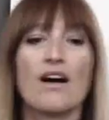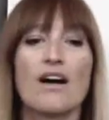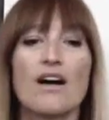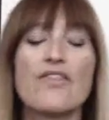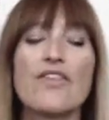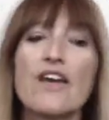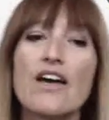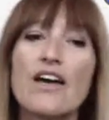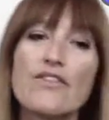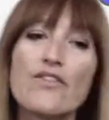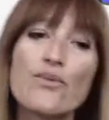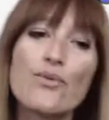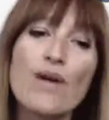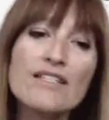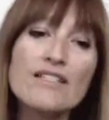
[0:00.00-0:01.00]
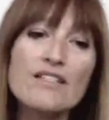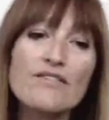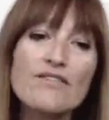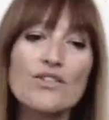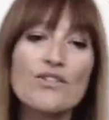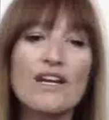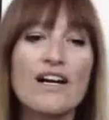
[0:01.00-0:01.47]
Then the rest
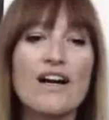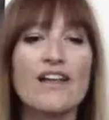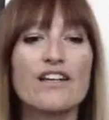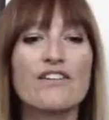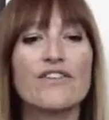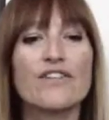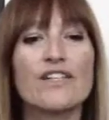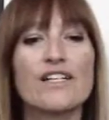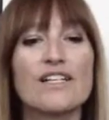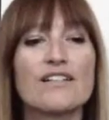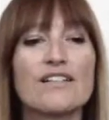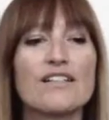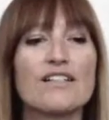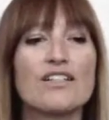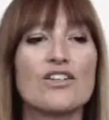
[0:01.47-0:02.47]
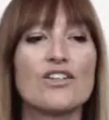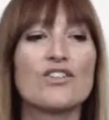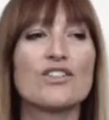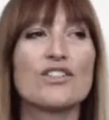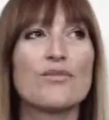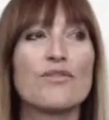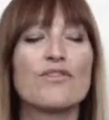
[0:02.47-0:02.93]
of you, I kind of feel like, you know,
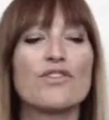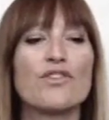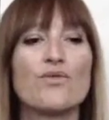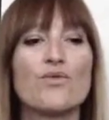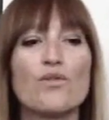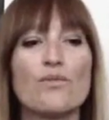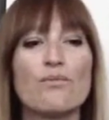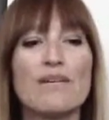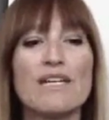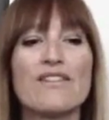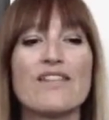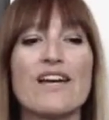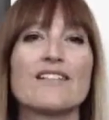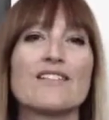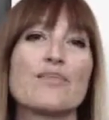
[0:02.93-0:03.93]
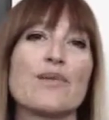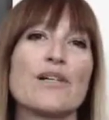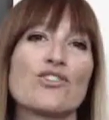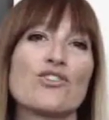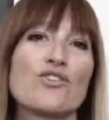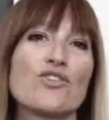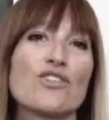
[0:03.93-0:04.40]
some of you will meet that
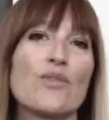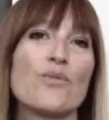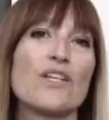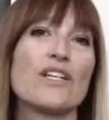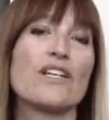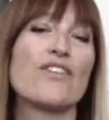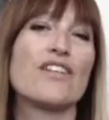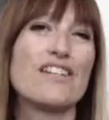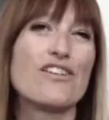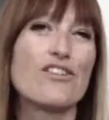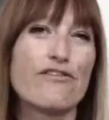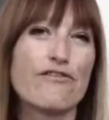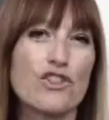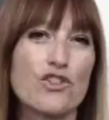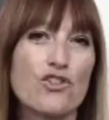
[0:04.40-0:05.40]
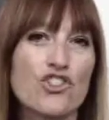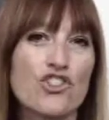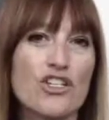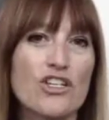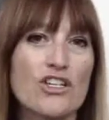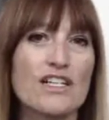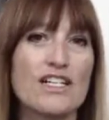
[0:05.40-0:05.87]
special someone in the near
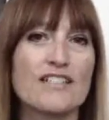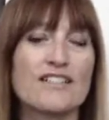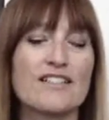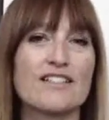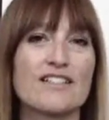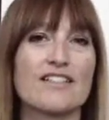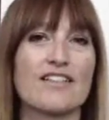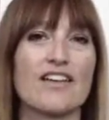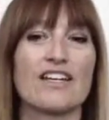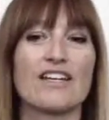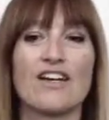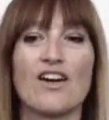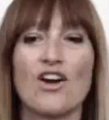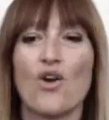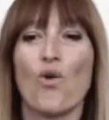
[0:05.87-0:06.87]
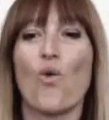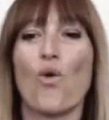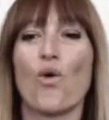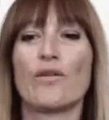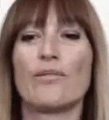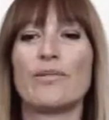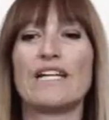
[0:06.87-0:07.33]
future. It's like
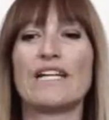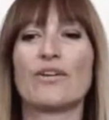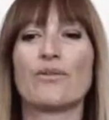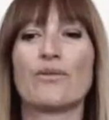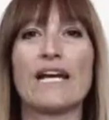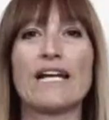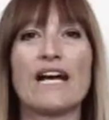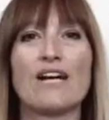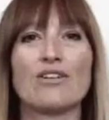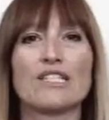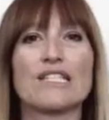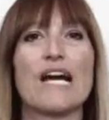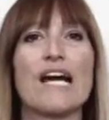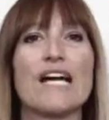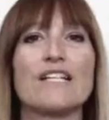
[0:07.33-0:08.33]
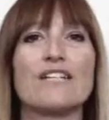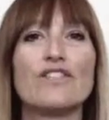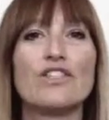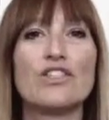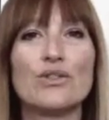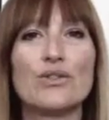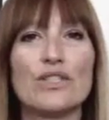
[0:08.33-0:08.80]
orbiting right outside of
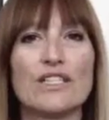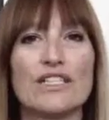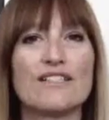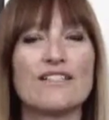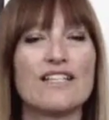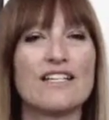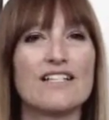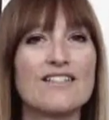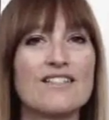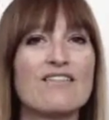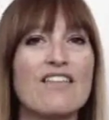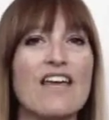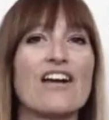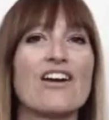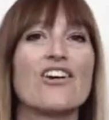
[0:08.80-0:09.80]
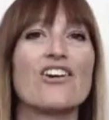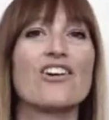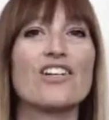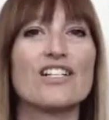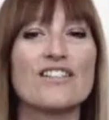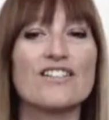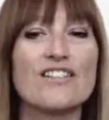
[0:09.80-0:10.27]
you. It's there,
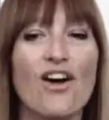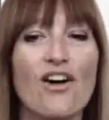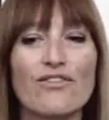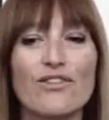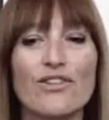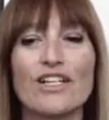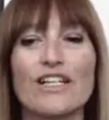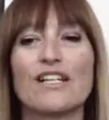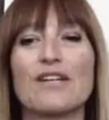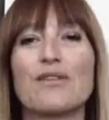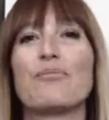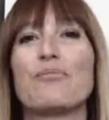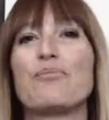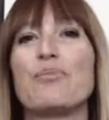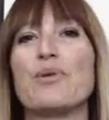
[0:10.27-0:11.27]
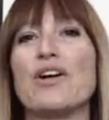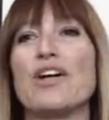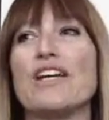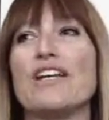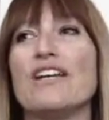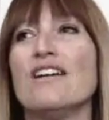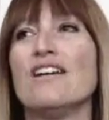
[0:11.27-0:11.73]
it's hovering,
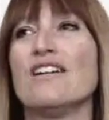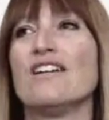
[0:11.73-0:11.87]
but